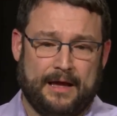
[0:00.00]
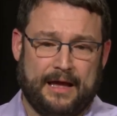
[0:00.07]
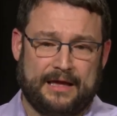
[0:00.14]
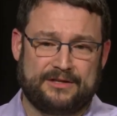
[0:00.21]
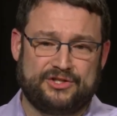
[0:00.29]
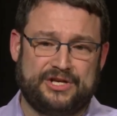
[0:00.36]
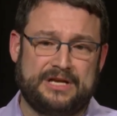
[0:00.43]

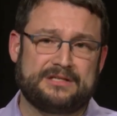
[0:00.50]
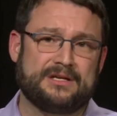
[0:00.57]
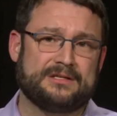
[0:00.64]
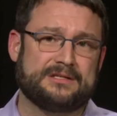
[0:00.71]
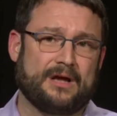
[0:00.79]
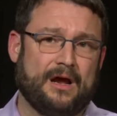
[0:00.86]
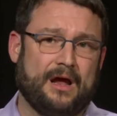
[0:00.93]
and
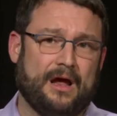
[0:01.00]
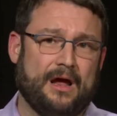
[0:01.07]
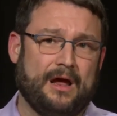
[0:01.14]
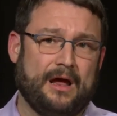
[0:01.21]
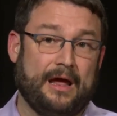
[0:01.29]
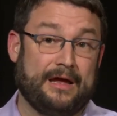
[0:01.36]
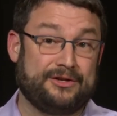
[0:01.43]
Jesus
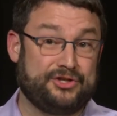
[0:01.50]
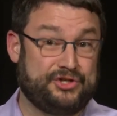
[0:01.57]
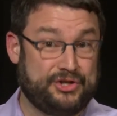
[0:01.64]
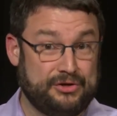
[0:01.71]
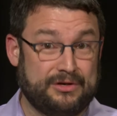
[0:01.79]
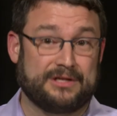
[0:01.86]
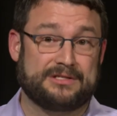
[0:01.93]
and
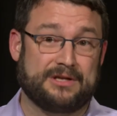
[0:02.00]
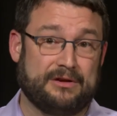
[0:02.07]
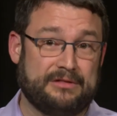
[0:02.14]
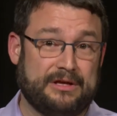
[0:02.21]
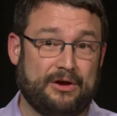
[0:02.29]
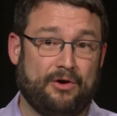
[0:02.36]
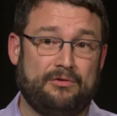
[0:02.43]
Judas are
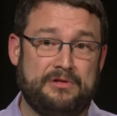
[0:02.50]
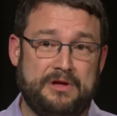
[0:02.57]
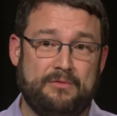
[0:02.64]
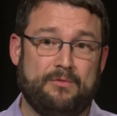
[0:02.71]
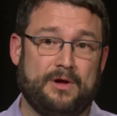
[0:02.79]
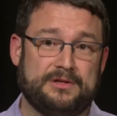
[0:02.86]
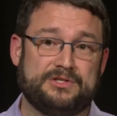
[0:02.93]
the
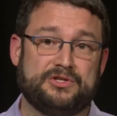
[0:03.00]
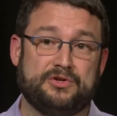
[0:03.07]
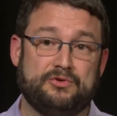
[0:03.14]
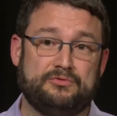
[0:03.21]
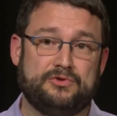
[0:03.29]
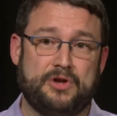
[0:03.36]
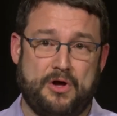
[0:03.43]
only ones
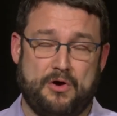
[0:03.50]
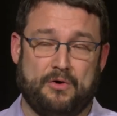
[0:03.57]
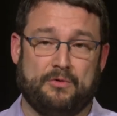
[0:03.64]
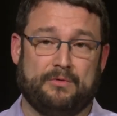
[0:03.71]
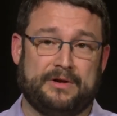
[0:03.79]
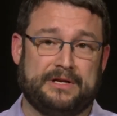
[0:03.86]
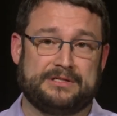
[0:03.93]
who know
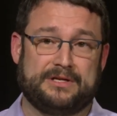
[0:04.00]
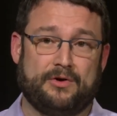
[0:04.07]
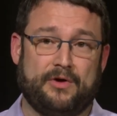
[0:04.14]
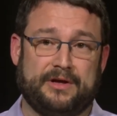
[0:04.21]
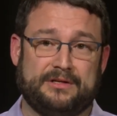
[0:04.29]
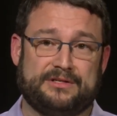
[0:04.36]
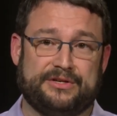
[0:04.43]
what he's
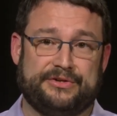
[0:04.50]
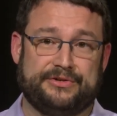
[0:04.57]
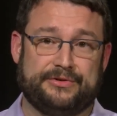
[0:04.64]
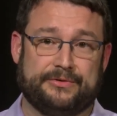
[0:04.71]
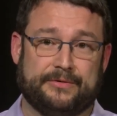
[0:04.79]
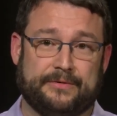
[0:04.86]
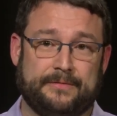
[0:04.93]
going to
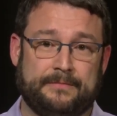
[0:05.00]
do.